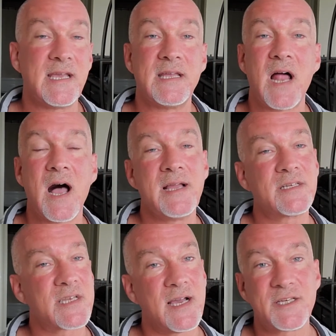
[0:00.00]
And
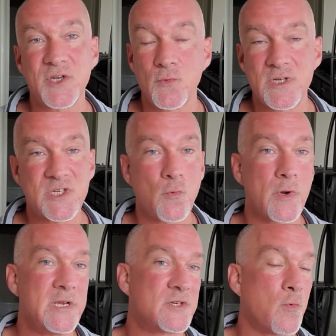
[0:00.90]
hindsight's always
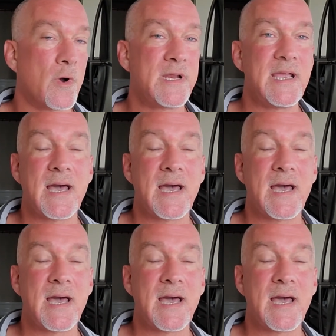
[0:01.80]
20/20,